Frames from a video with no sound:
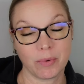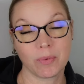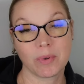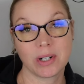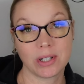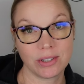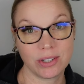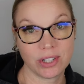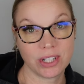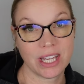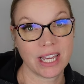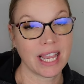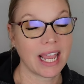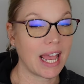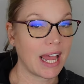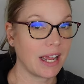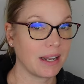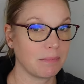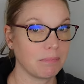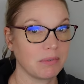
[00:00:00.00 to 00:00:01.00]
We're looking
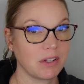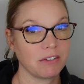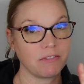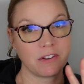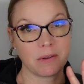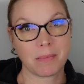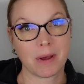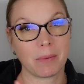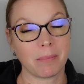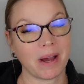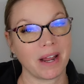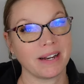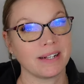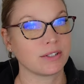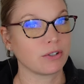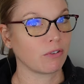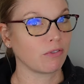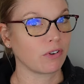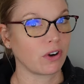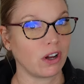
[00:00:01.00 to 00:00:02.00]
at the female
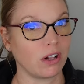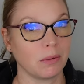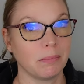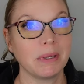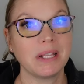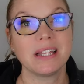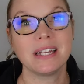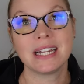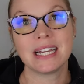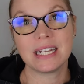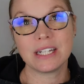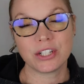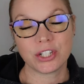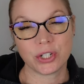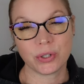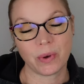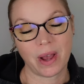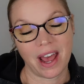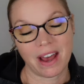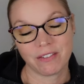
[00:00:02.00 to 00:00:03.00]
body's overall ability
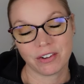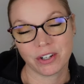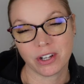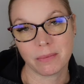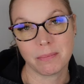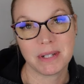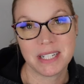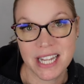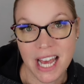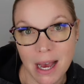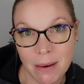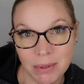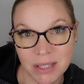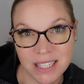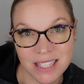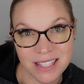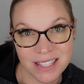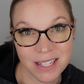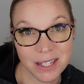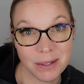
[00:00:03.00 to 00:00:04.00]
to have a good
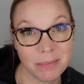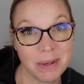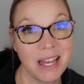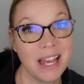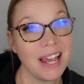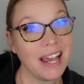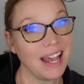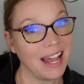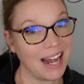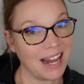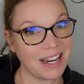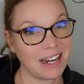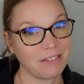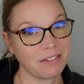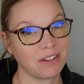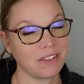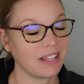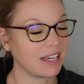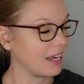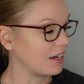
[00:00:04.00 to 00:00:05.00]
metabolism and
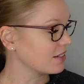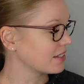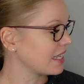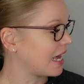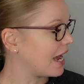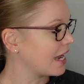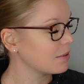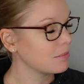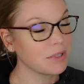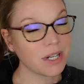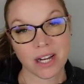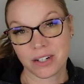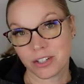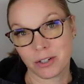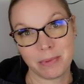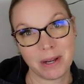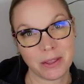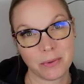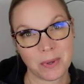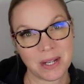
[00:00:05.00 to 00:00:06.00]
everything else. I am Dr.
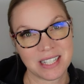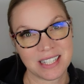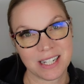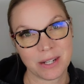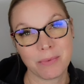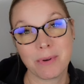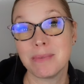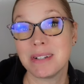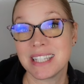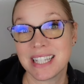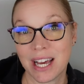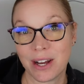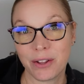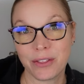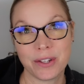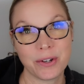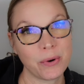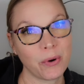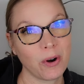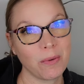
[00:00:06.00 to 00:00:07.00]
Beth Westie, women's health
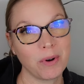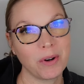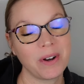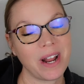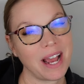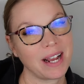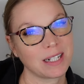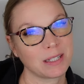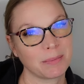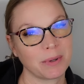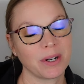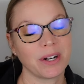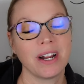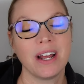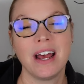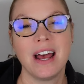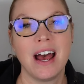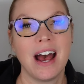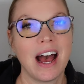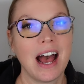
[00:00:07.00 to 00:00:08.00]
and hormone expert.
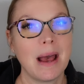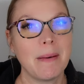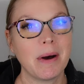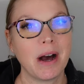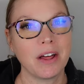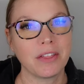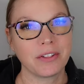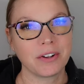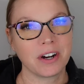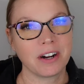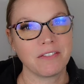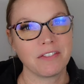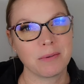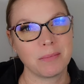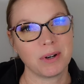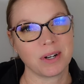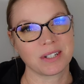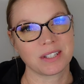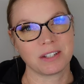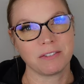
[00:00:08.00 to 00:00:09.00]
I'm author of the
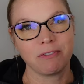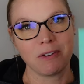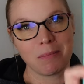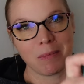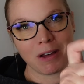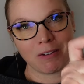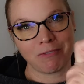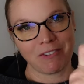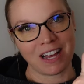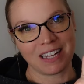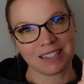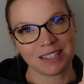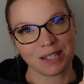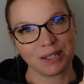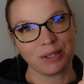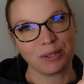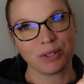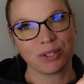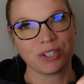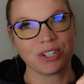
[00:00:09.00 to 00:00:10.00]
books, The Female Fat
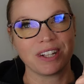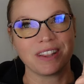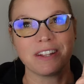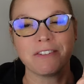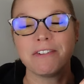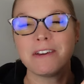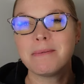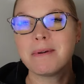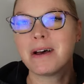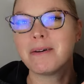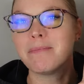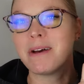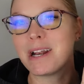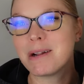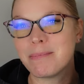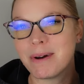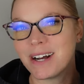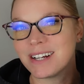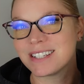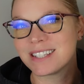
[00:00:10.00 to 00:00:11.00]
Solution, The Female
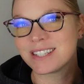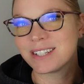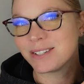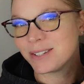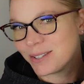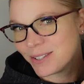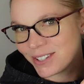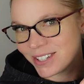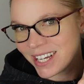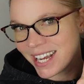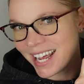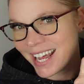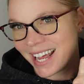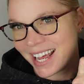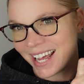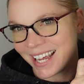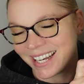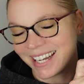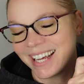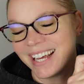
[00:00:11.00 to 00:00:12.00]
Menopause
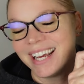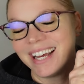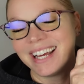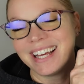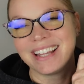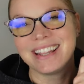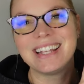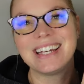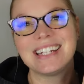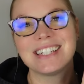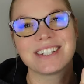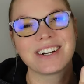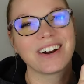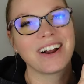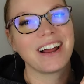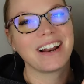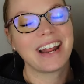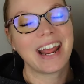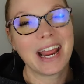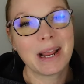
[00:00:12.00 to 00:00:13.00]
Solution. These are
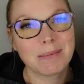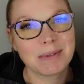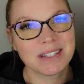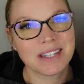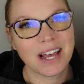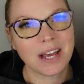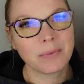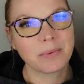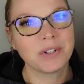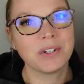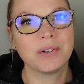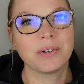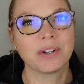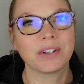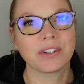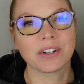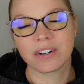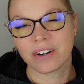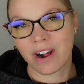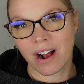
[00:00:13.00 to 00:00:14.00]
on Amazon where you
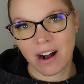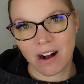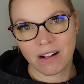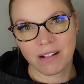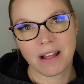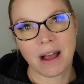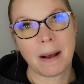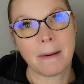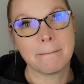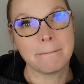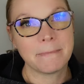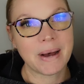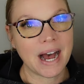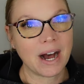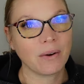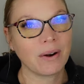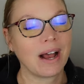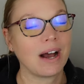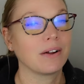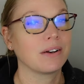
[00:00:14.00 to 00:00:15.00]
can learn all
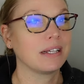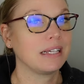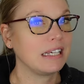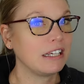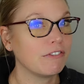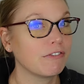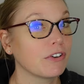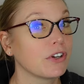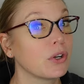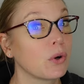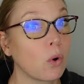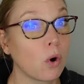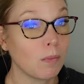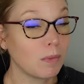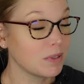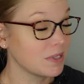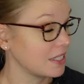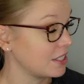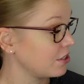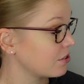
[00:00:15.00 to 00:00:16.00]
about how to eat for your
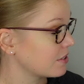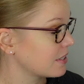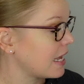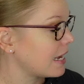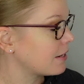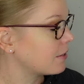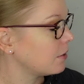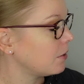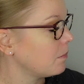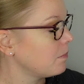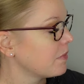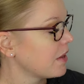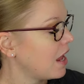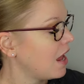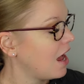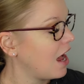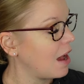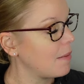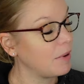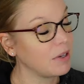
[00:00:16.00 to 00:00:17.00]
hormones and your cycle.
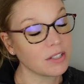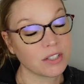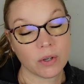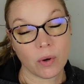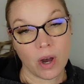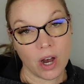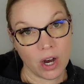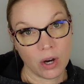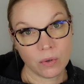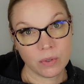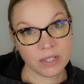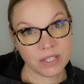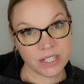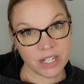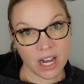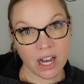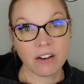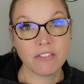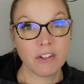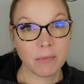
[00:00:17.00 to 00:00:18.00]
I'm also host
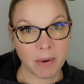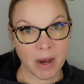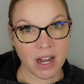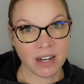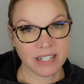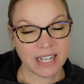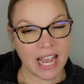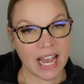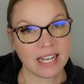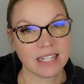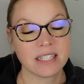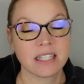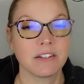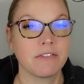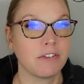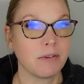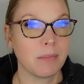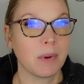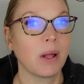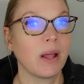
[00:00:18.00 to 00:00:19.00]
of the podcast, The
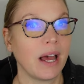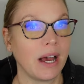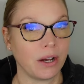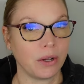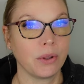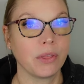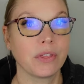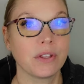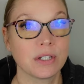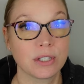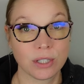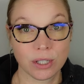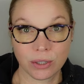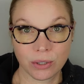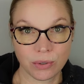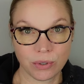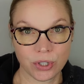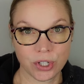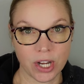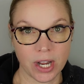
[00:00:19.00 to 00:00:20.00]
Female Health
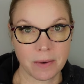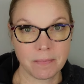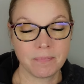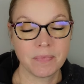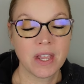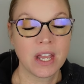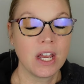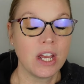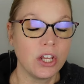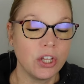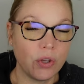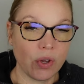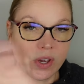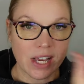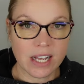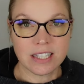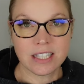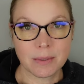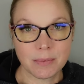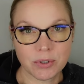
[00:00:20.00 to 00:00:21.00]
Solution. You
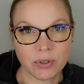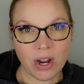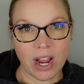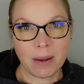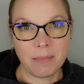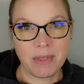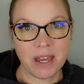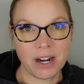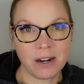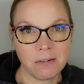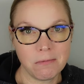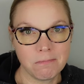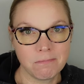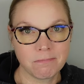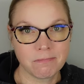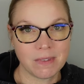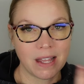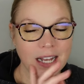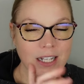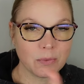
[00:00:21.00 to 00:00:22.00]
can subscribe there
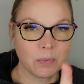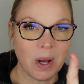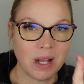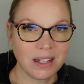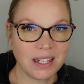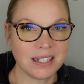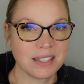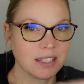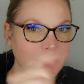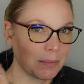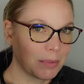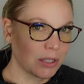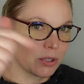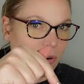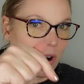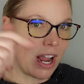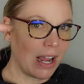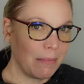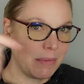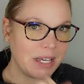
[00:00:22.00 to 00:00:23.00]
as well as
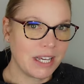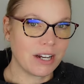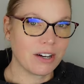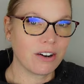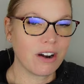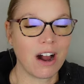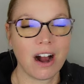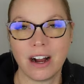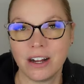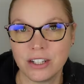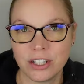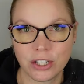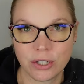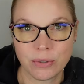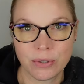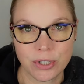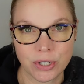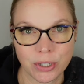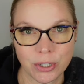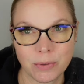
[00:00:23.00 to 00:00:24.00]
subscribe here on
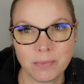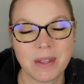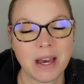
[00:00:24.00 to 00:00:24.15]
YouTube.